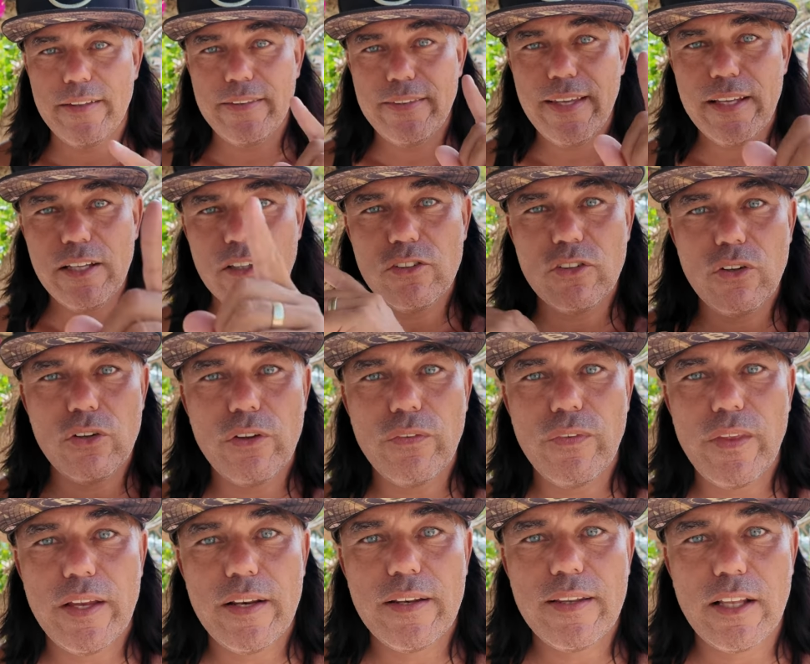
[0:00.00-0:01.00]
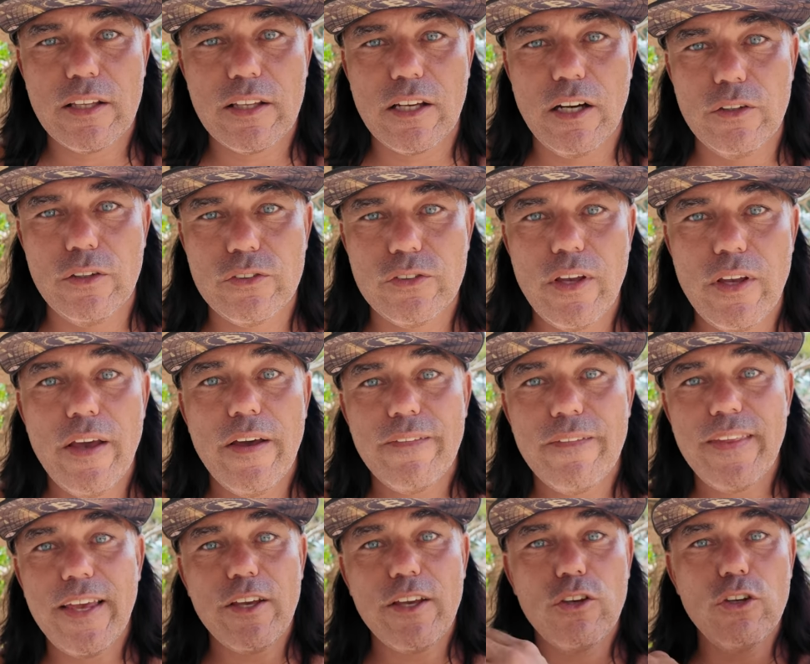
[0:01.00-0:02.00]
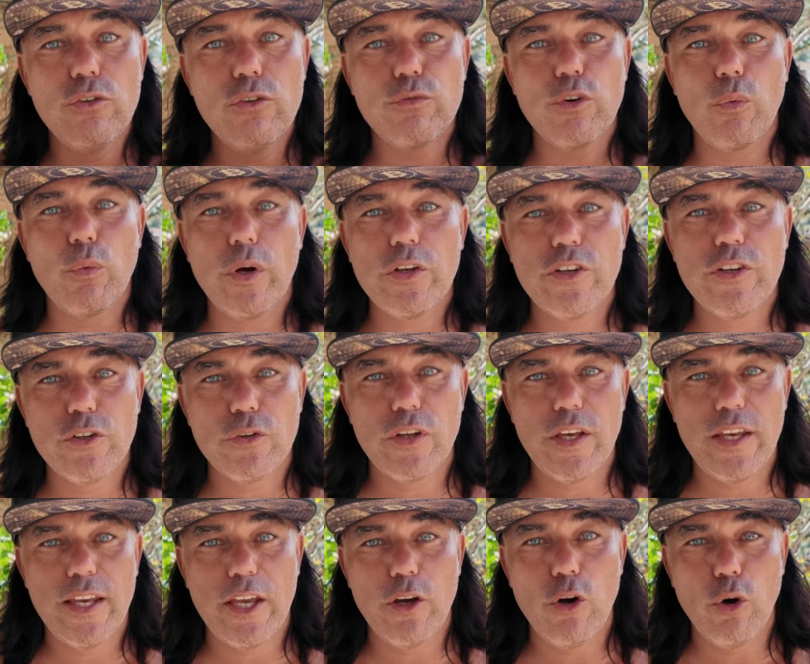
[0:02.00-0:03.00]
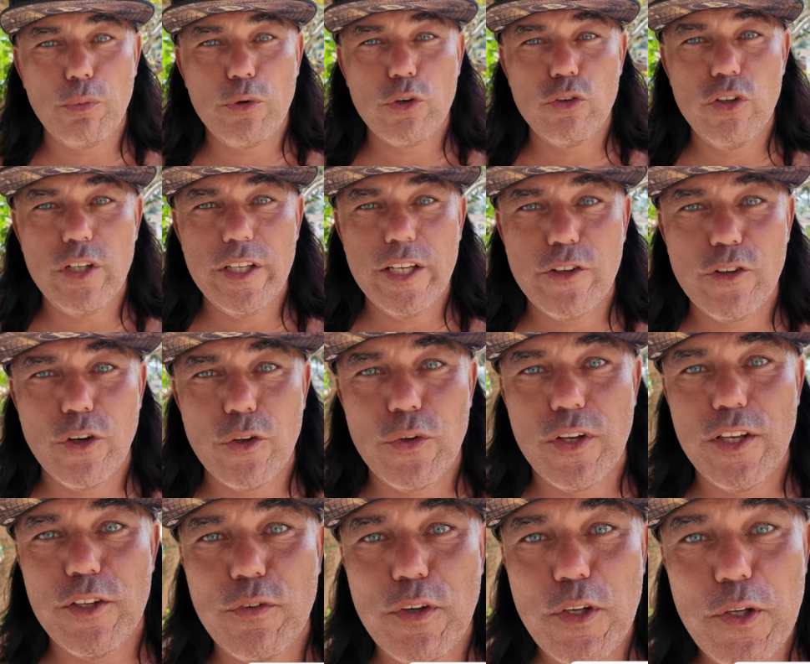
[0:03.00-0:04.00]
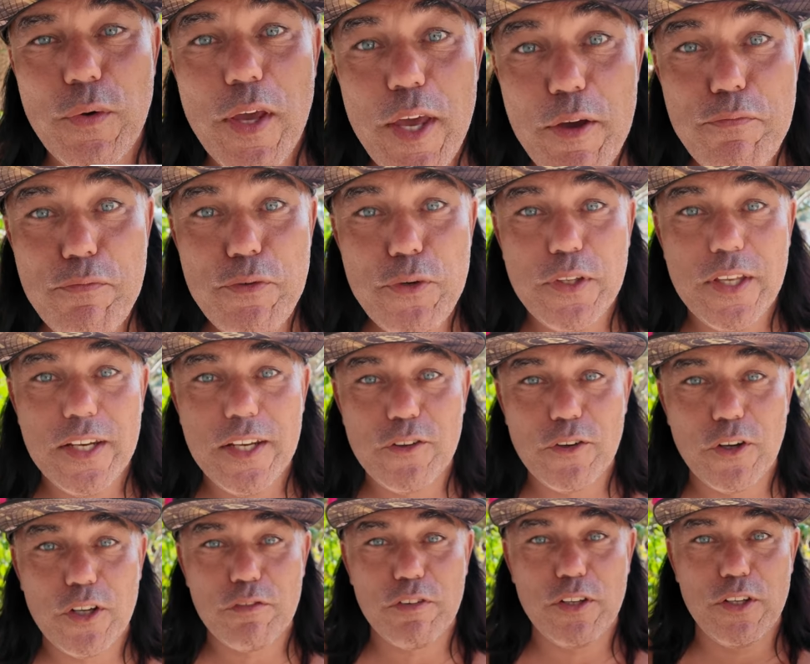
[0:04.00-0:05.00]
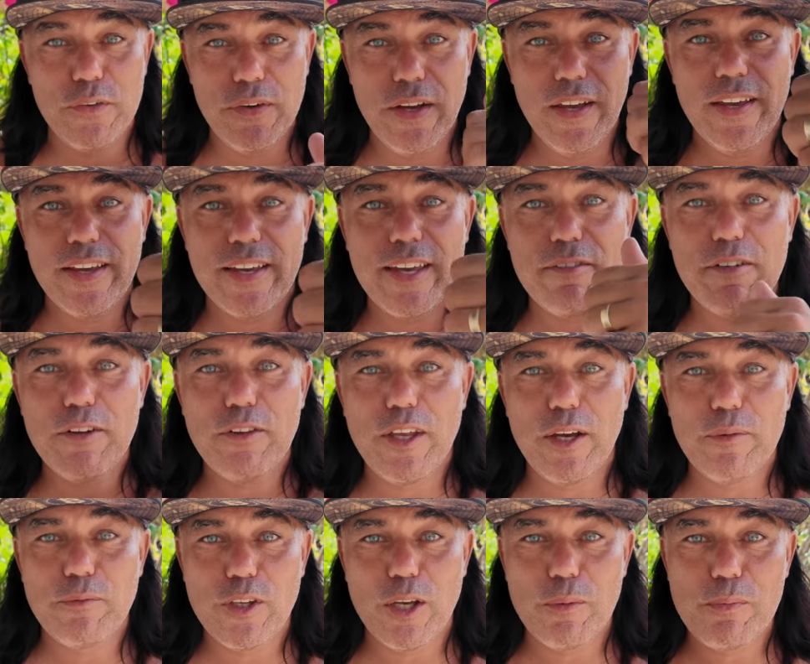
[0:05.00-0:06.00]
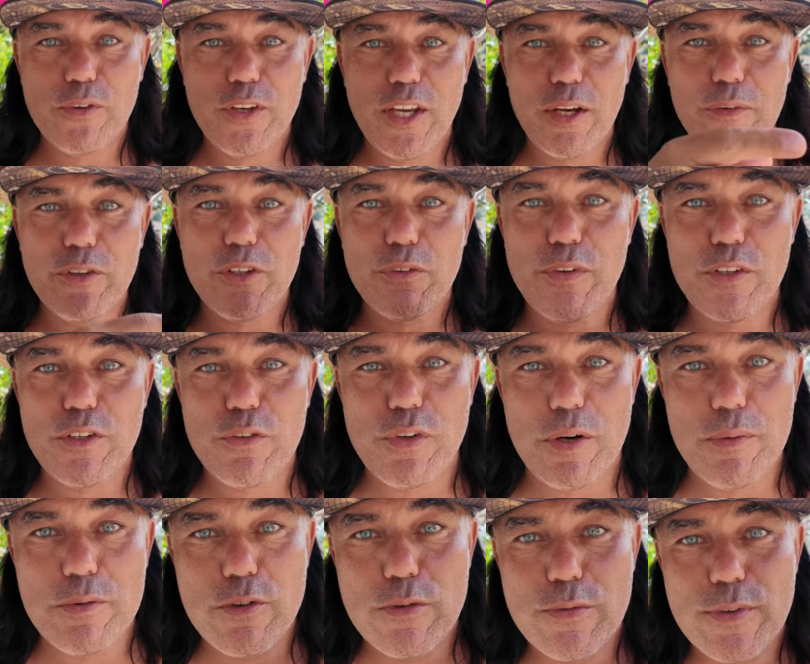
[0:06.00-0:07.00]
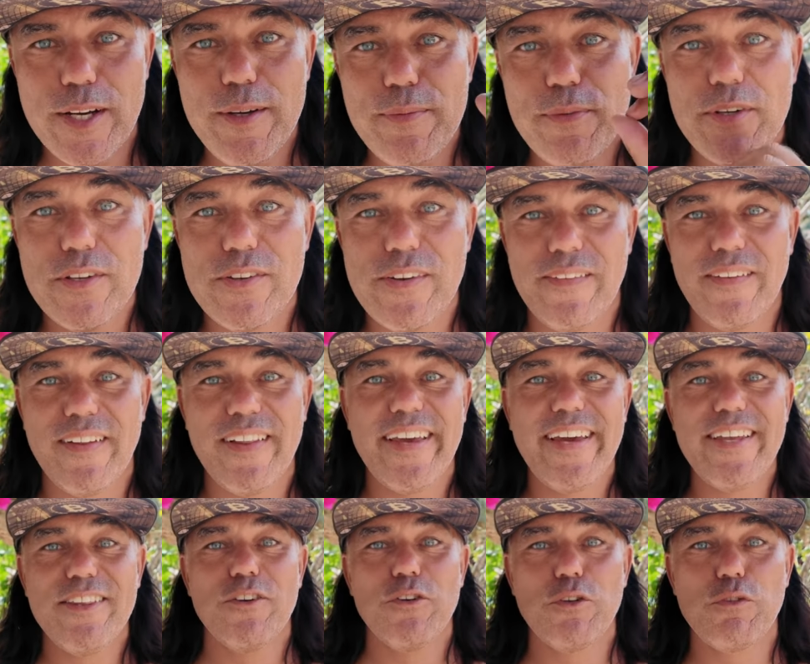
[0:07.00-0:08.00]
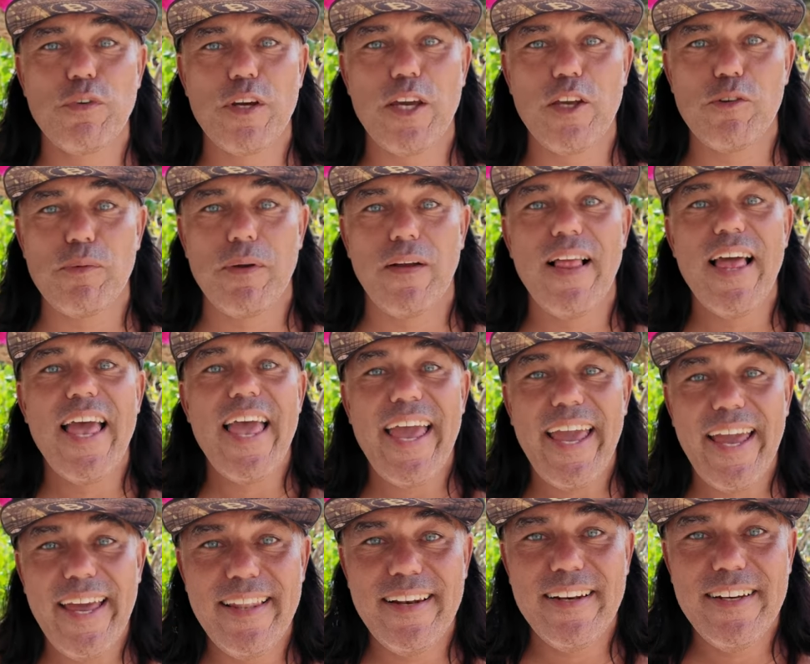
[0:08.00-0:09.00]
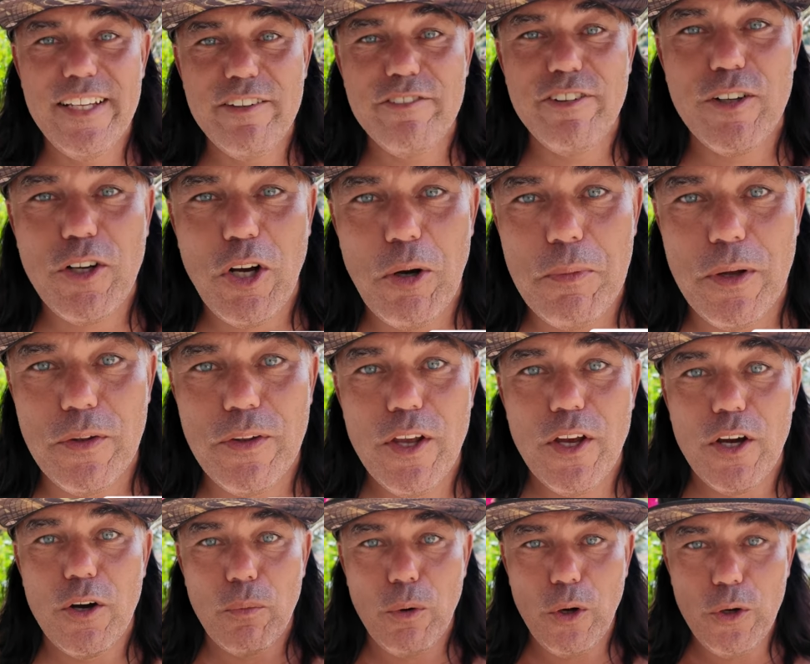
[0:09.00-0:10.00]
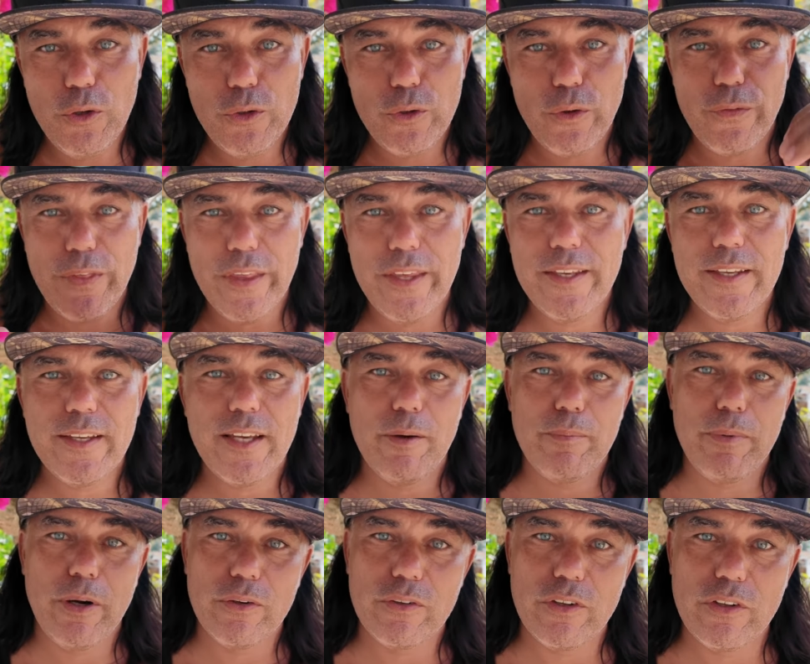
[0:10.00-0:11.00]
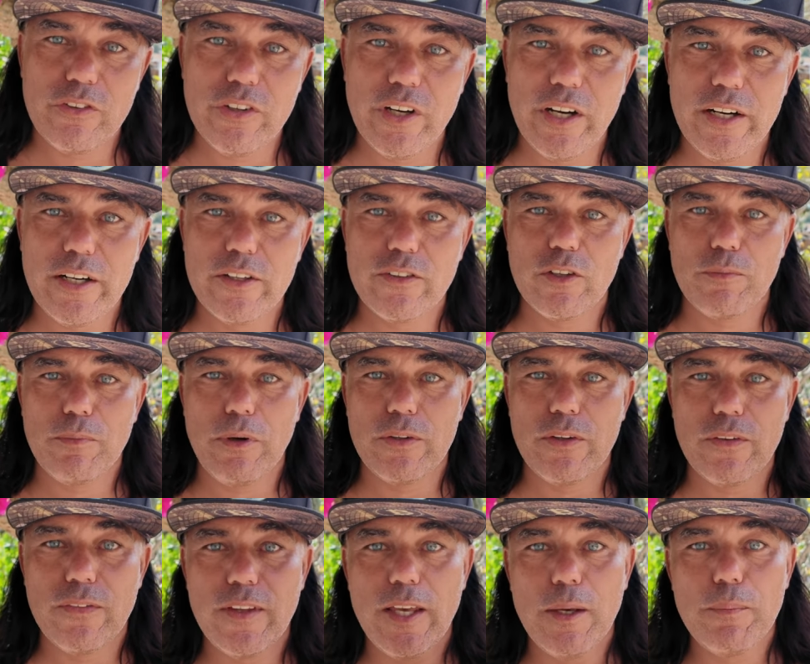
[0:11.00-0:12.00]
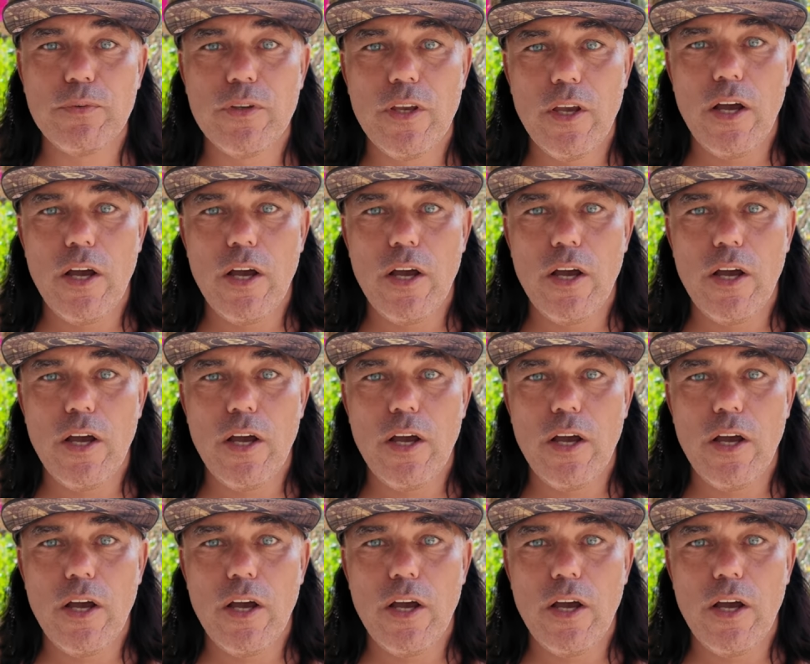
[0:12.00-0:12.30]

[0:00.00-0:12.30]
That is the only thing that counts. Thank you for watching today. I hope you really enjoyed today's video. If you did enjoy the video, give it a thumbs up, share it with your friends and family, subscribe to the channel, hit the notification bell, and leave a comment. What do you think about the charts, about the tips,